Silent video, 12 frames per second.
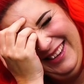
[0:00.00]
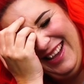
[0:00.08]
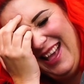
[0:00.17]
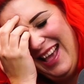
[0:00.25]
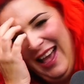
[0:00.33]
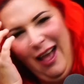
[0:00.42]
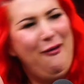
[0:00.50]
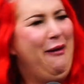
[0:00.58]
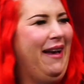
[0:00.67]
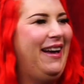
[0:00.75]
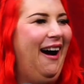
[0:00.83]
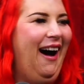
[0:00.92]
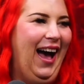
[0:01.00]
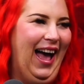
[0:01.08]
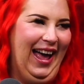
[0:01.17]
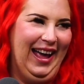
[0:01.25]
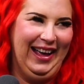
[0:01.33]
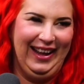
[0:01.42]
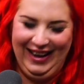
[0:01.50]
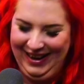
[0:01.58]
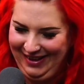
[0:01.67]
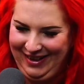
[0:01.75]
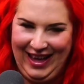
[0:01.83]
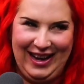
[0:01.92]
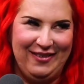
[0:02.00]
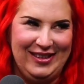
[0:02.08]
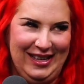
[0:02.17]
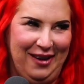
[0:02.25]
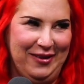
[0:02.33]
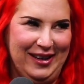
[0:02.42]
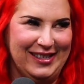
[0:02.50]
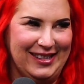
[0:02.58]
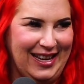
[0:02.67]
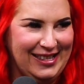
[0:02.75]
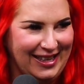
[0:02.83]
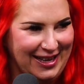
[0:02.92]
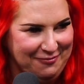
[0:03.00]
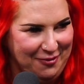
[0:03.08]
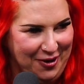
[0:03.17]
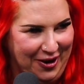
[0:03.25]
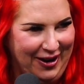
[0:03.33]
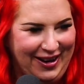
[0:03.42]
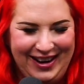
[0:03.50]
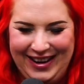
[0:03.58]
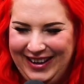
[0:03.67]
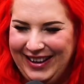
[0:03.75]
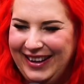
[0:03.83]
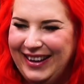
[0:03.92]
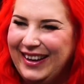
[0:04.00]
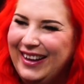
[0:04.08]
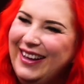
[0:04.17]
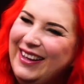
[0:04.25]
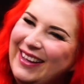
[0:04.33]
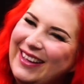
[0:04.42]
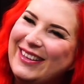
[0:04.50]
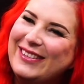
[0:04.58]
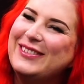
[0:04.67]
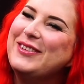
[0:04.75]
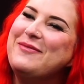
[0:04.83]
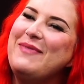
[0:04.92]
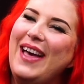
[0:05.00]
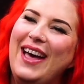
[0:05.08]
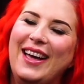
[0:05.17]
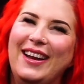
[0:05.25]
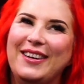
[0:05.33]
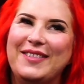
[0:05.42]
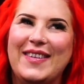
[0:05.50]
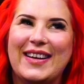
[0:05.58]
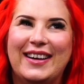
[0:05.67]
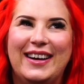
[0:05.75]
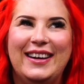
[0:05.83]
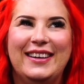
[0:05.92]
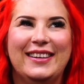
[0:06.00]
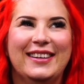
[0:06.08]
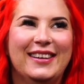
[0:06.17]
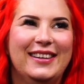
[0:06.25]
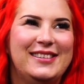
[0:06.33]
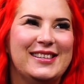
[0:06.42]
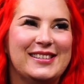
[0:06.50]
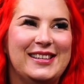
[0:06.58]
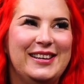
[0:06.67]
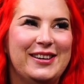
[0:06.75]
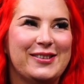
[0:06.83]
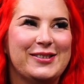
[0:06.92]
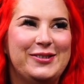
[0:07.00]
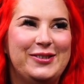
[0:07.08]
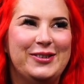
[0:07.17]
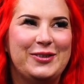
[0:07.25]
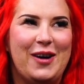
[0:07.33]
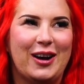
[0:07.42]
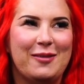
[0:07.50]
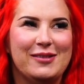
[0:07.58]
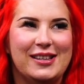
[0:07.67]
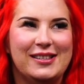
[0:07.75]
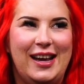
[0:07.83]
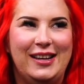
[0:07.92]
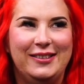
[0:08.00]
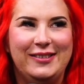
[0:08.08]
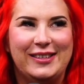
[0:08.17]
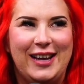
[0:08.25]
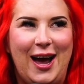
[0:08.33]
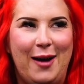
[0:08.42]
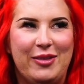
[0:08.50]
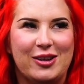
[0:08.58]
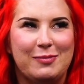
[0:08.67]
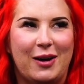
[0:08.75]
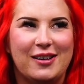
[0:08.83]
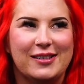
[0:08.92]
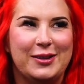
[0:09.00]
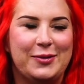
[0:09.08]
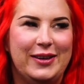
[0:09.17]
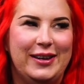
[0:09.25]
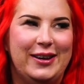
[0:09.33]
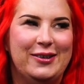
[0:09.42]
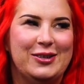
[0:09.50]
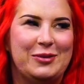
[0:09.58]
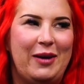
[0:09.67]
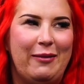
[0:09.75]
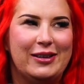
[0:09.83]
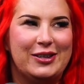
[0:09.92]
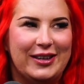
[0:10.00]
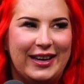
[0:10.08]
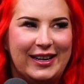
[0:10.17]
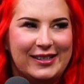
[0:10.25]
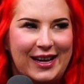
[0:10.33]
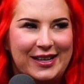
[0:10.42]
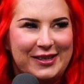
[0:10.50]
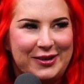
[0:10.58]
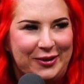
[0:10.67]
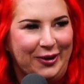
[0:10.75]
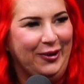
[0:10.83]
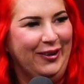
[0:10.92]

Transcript: Oh my God. You can't even tell what it says anymore. It's so bad. Oh my God. 16 years old, you walk up to the tattoo shop, there's bars on the windows. You probably shouldn't get a tattoo.